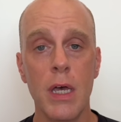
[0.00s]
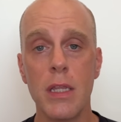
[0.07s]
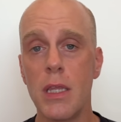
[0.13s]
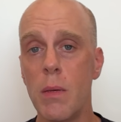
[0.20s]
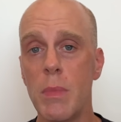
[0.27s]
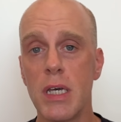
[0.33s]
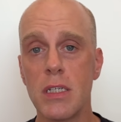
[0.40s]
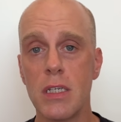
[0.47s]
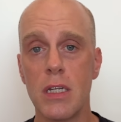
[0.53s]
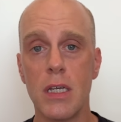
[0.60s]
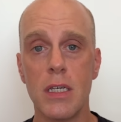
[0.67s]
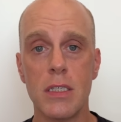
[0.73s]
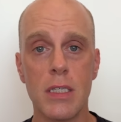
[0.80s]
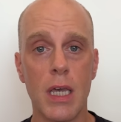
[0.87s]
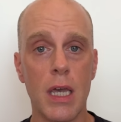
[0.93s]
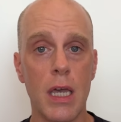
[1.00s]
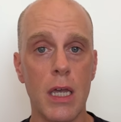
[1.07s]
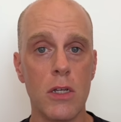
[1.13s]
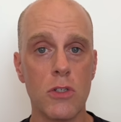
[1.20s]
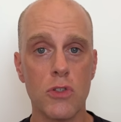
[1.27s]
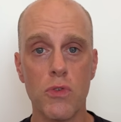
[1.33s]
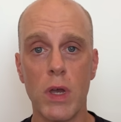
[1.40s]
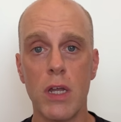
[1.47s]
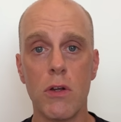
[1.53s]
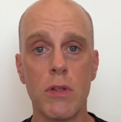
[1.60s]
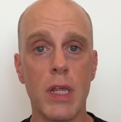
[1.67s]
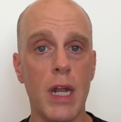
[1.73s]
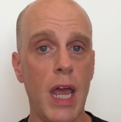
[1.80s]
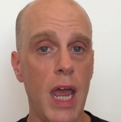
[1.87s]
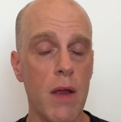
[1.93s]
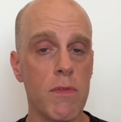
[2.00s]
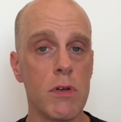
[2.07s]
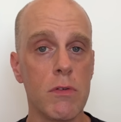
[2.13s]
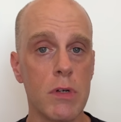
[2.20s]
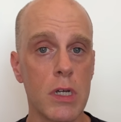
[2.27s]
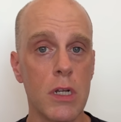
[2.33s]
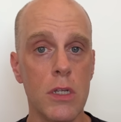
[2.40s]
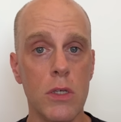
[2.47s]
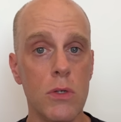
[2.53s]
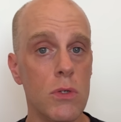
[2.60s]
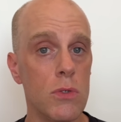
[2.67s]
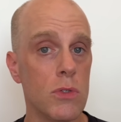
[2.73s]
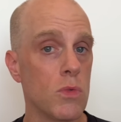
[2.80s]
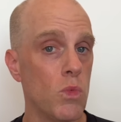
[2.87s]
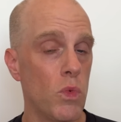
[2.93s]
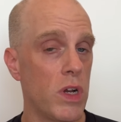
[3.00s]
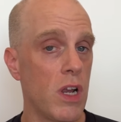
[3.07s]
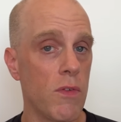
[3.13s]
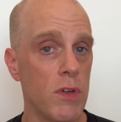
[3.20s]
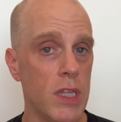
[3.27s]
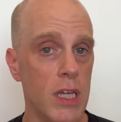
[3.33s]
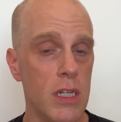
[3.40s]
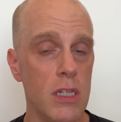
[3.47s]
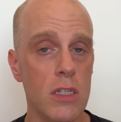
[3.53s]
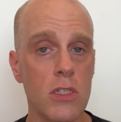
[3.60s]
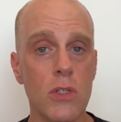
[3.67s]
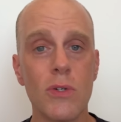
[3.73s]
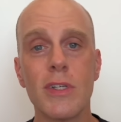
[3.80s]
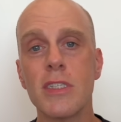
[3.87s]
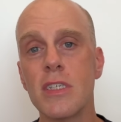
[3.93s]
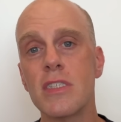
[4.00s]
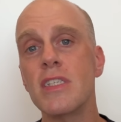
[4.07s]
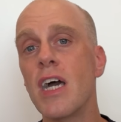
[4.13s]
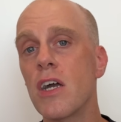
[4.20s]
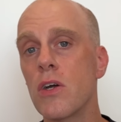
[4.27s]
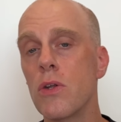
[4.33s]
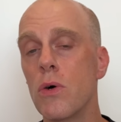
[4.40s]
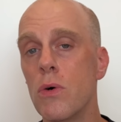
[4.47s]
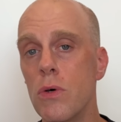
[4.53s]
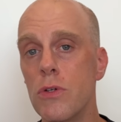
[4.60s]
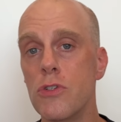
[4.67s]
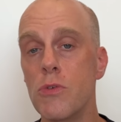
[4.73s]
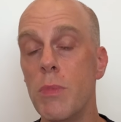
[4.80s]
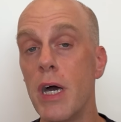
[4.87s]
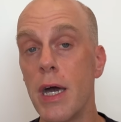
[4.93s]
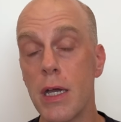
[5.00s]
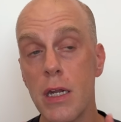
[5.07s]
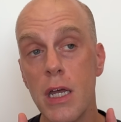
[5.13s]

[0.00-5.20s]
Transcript: They meant it as a trainer that everyone could use whenever they need to, because it's not going to hold you back.